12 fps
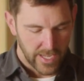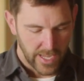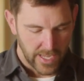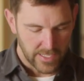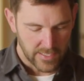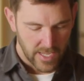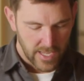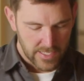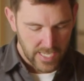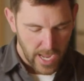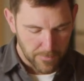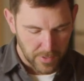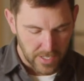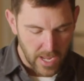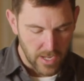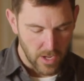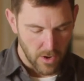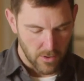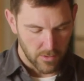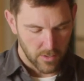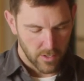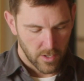is tapaneo,